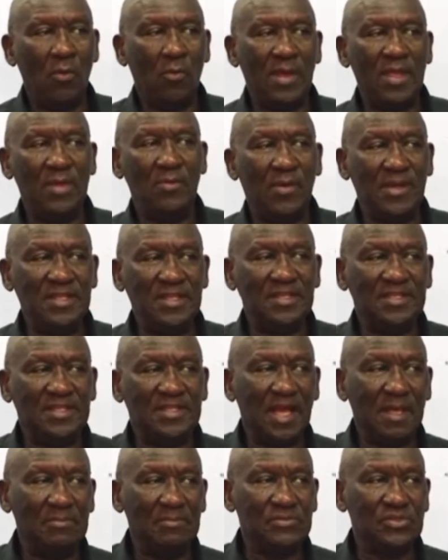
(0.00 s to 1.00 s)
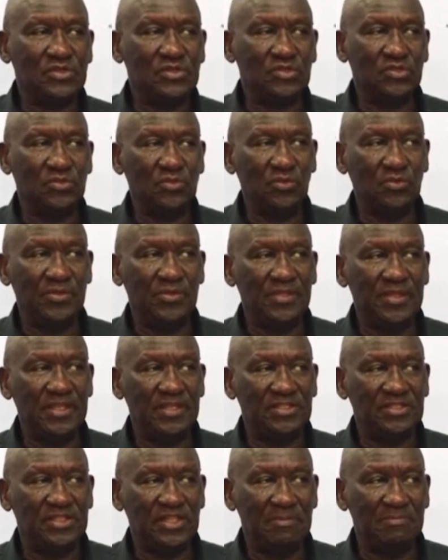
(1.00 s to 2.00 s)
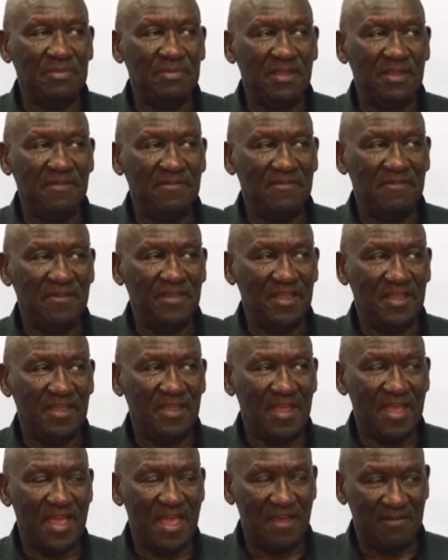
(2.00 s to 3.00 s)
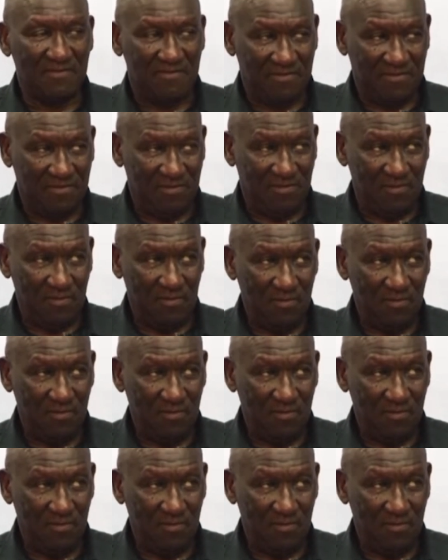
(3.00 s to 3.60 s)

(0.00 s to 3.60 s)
When it comes to the GBVF,